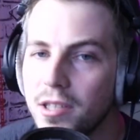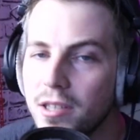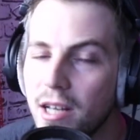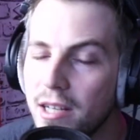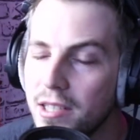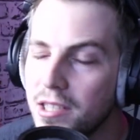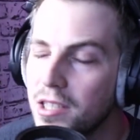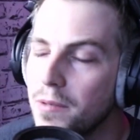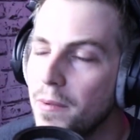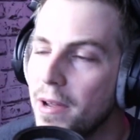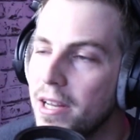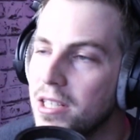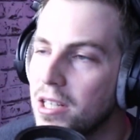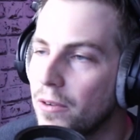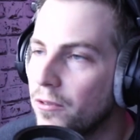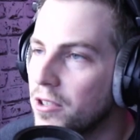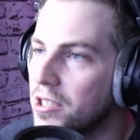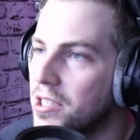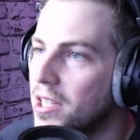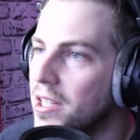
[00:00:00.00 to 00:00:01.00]
That's the main
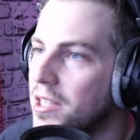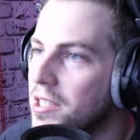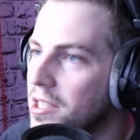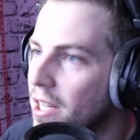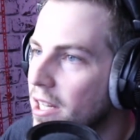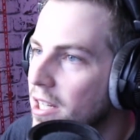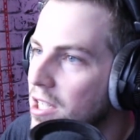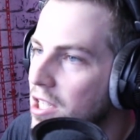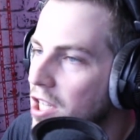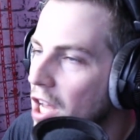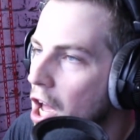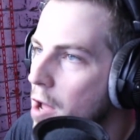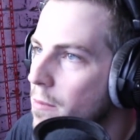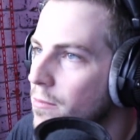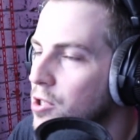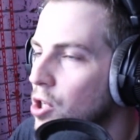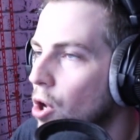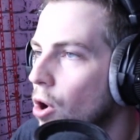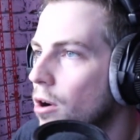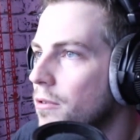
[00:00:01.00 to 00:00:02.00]
differences in
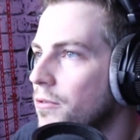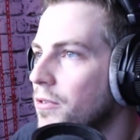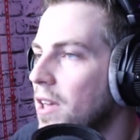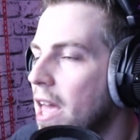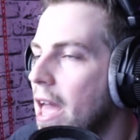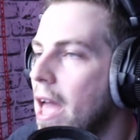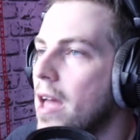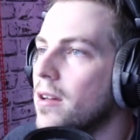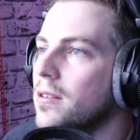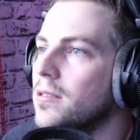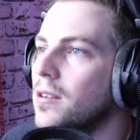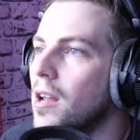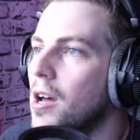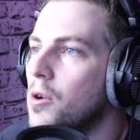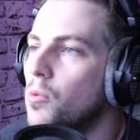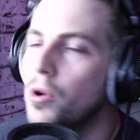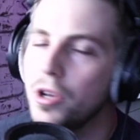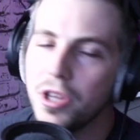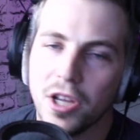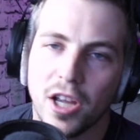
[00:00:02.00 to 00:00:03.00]
terms of kit, like
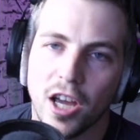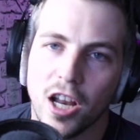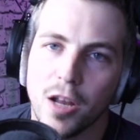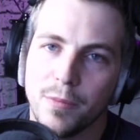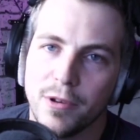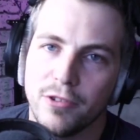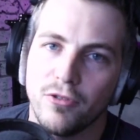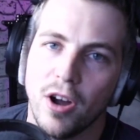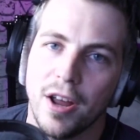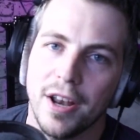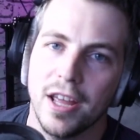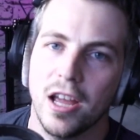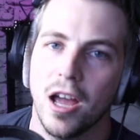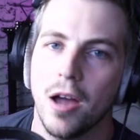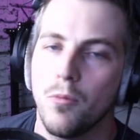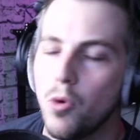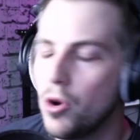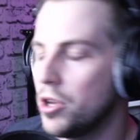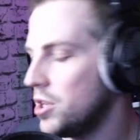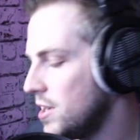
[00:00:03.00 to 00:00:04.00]
what you're going to be running and
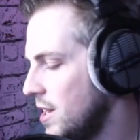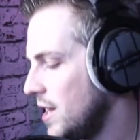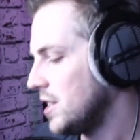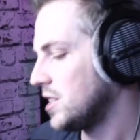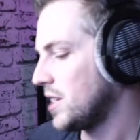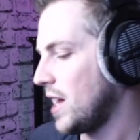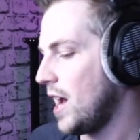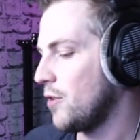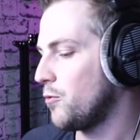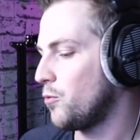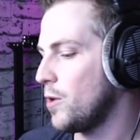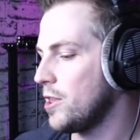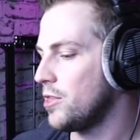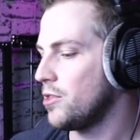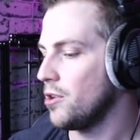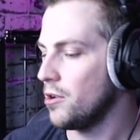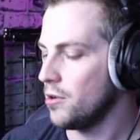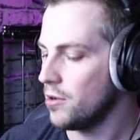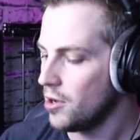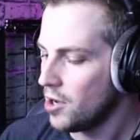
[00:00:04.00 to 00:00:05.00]
what you need to have with
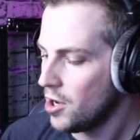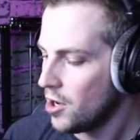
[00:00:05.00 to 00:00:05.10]
you.